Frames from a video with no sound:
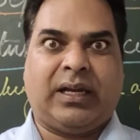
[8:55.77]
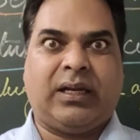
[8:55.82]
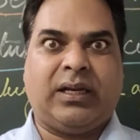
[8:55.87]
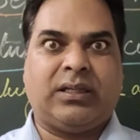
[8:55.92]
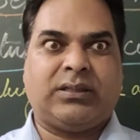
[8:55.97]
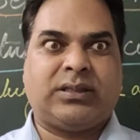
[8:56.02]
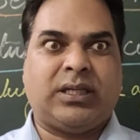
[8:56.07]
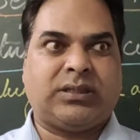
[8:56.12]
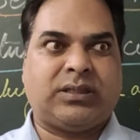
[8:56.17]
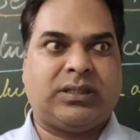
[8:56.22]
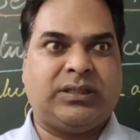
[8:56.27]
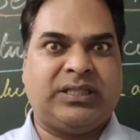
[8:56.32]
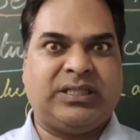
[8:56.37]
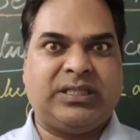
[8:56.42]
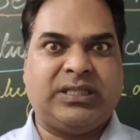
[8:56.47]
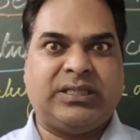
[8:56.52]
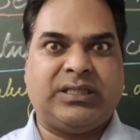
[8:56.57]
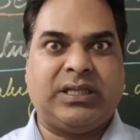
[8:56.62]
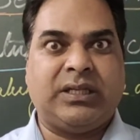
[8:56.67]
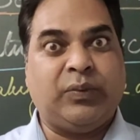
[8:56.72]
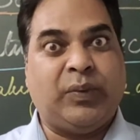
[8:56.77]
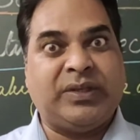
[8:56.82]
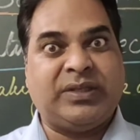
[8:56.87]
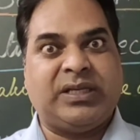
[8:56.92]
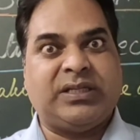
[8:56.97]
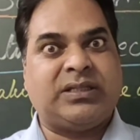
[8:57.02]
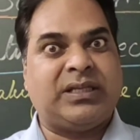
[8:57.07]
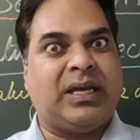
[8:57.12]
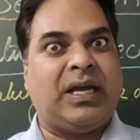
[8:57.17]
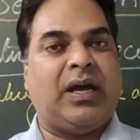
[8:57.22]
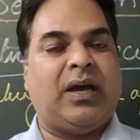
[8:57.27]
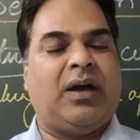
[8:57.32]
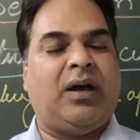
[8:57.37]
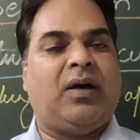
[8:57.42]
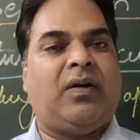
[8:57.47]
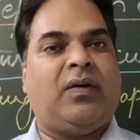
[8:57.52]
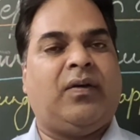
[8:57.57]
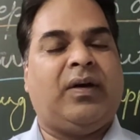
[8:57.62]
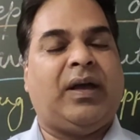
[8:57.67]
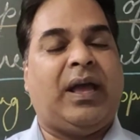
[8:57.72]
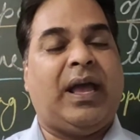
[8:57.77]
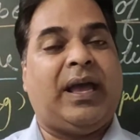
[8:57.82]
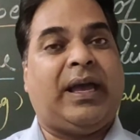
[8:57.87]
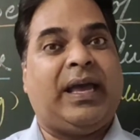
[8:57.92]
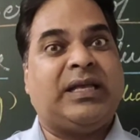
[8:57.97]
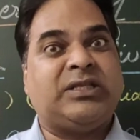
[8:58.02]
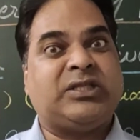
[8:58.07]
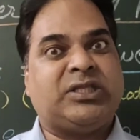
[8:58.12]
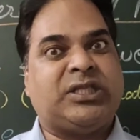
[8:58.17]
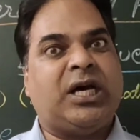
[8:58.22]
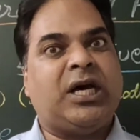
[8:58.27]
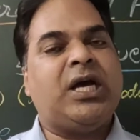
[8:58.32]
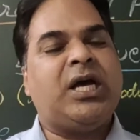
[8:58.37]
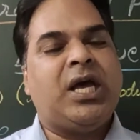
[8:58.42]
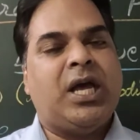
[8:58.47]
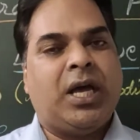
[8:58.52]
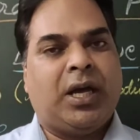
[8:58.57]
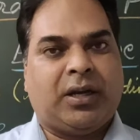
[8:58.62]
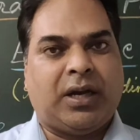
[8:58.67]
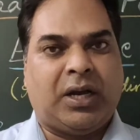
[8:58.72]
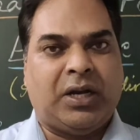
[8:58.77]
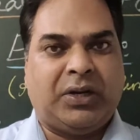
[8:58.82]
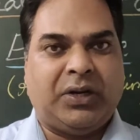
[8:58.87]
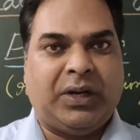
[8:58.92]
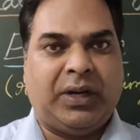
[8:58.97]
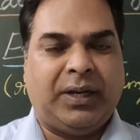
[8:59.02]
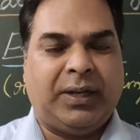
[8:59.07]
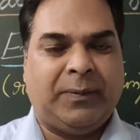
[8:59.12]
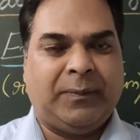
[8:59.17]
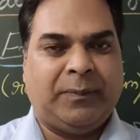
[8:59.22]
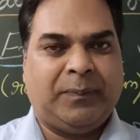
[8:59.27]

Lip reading: such decision which is against the country.